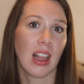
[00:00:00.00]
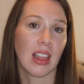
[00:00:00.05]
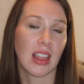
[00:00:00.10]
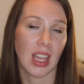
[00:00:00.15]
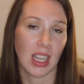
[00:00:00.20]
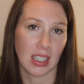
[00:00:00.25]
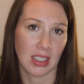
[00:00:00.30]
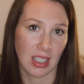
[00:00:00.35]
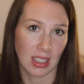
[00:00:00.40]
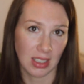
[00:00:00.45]

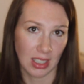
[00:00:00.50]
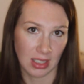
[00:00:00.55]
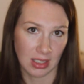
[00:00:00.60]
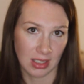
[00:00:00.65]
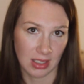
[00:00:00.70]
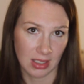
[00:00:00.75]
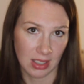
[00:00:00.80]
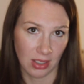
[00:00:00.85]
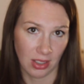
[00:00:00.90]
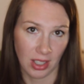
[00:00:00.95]
that is
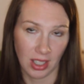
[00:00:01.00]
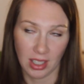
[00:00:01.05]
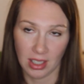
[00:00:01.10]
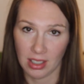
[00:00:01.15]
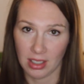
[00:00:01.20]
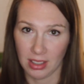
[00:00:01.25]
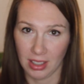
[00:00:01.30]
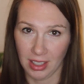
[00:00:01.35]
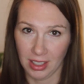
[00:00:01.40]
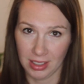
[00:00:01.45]
unnecessary.
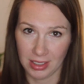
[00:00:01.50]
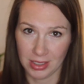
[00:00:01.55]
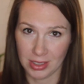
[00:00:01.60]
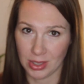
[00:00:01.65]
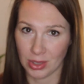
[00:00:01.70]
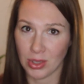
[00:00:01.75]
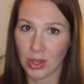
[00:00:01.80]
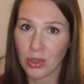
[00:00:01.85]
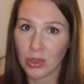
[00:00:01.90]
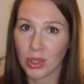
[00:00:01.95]

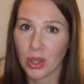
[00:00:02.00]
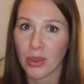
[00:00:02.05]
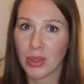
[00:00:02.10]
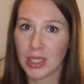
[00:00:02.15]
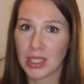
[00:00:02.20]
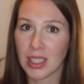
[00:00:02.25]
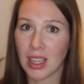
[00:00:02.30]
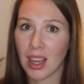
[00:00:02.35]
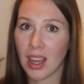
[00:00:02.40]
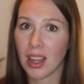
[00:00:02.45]
So don't go
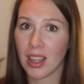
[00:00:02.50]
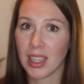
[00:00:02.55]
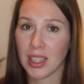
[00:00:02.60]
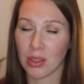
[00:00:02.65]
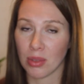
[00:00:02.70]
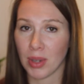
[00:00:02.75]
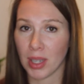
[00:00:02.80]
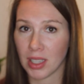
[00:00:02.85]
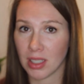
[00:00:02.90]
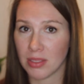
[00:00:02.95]
into
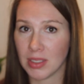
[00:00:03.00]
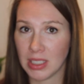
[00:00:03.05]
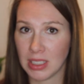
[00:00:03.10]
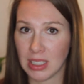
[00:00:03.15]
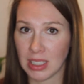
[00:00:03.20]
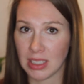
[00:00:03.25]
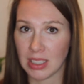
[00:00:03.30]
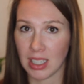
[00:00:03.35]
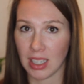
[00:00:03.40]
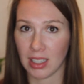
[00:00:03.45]
irrelevant
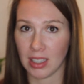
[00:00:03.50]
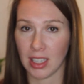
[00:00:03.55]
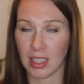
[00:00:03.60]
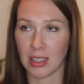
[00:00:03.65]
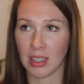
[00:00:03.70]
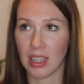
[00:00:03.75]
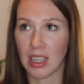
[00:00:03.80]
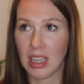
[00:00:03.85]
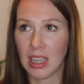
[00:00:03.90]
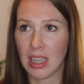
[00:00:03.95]
detail
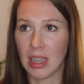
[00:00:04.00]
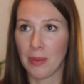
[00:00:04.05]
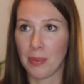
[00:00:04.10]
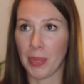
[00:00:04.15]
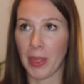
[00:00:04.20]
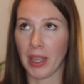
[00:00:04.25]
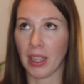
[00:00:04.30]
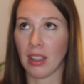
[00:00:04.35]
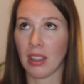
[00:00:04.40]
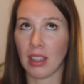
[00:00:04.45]
and
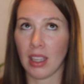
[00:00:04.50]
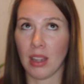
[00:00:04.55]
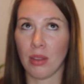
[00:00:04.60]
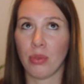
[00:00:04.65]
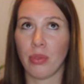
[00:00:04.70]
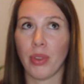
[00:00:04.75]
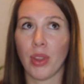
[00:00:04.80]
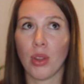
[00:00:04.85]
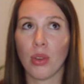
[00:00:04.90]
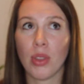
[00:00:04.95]
like
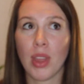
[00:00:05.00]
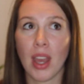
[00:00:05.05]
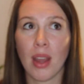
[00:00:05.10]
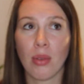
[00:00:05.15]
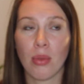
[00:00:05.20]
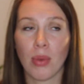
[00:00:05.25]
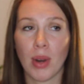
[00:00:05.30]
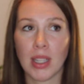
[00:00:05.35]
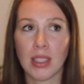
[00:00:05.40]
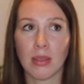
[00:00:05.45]
view
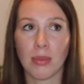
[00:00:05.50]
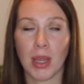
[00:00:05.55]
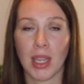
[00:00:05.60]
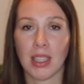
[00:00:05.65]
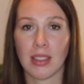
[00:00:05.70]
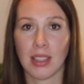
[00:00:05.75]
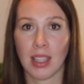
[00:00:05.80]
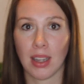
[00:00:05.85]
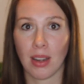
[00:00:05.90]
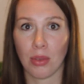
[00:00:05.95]
that resume
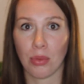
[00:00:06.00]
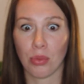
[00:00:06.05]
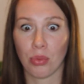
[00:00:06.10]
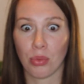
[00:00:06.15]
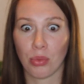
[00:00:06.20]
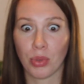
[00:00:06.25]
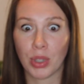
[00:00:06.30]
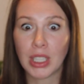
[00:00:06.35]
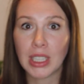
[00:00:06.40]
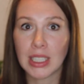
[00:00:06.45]
as like
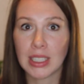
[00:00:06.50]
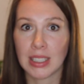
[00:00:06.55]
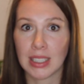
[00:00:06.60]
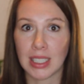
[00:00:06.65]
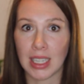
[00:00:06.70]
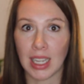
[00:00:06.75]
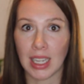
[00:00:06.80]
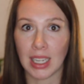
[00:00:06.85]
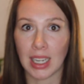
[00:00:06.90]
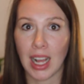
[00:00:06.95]
real
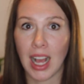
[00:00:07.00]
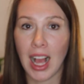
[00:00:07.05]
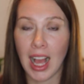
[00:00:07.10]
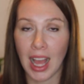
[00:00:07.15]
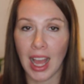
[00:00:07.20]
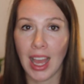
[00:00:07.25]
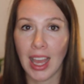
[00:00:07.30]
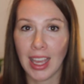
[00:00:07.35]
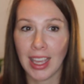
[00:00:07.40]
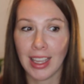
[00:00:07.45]
estate,
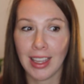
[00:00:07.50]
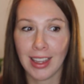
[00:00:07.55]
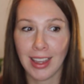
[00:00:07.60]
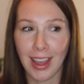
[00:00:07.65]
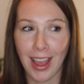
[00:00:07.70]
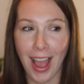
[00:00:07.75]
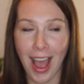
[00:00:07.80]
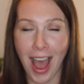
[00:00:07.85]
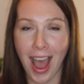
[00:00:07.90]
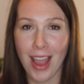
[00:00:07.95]

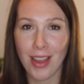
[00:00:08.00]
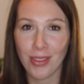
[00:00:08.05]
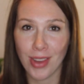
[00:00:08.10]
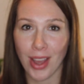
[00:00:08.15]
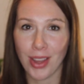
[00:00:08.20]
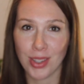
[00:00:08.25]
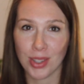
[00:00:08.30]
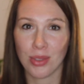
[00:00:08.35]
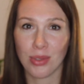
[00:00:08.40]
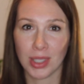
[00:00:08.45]
high
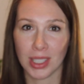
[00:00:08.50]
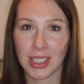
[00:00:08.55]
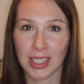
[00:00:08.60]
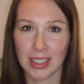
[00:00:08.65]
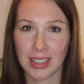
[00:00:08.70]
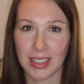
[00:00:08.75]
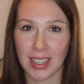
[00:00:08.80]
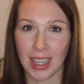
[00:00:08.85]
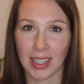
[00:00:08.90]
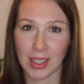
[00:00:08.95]
value real
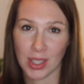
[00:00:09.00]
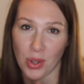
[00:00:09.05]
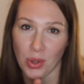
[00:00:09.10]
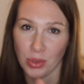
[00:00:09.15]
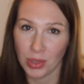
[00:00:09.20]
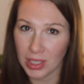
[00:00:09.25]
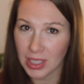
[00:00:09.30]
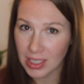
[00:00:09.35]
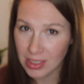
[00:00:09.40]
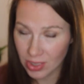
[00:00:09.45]
estate. The
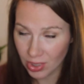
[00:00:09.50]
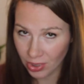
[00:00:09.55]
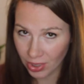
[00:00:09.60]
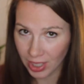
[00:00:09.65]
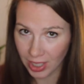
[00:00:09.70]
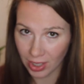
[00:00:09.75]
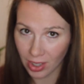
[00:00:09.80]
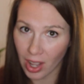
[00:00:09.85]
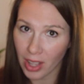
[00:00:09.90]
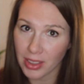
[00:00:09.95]
only things that are
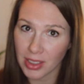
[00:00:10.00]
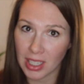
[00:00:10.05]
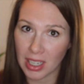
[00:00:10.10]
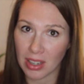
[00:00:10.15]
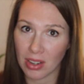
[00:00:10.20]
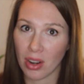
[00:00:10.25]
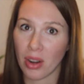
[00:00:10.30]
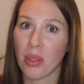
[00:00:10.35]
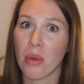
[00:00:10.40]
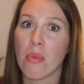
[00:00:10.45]
getting on
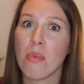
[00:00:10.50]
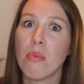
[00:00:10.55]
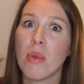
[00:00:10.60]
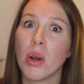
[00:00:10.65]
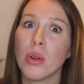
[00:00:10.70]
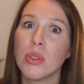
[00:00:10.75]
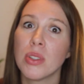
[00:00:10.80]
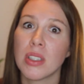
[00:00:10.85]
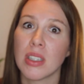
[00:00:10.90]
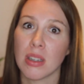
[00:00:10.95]
there are the
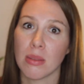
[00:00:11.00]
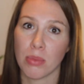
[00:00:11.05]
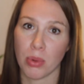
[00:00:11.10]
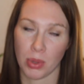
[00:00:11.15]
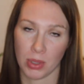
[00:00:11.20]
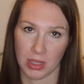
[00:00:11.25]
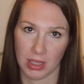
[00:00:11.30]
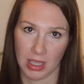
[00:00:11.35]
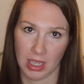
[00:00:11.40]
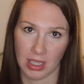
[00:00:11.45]
most
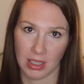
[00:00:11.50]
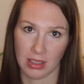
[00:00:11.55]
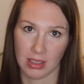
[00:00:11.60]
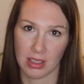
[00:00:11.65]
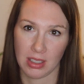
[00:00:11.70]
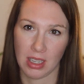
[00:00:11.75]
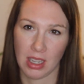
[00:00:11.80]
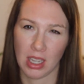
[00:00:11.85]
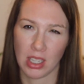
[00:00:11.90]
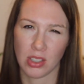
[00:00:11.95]
important
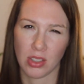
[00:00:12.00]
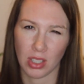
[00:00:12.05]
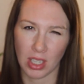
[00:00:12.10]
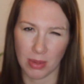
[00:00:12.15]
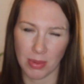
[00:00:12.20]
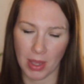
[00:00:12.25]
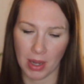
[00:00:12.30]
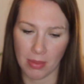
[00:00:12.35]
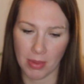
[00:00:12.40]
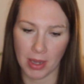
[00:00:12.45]
things. So
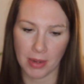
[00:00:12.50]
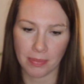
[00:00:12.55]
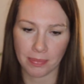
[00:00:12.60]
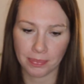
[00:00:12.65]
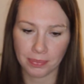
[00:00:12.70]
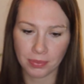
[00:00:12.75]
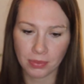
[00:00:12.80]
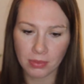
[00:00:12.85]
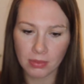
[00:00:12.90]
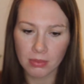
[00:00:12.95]
keep that in mind.
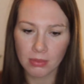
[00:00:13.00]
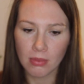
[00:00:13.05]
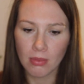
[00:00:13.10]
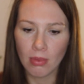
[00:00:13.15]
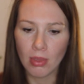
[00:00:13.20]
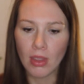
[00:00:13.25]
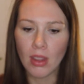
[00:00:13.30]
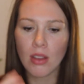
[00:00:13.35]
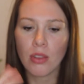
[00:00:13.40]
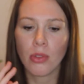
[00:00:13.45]

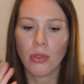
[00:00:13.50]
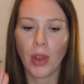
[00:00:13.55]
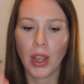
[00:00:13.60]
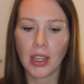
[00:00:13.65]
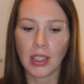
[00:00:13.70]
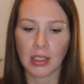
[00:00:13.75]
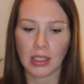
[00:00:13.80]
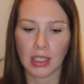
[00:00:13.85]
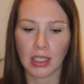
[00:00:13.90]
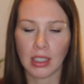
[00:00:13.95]

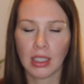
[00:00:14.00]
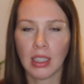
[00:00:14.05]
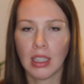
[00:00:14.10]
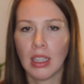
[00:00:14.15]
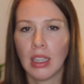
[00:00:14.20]
Finally,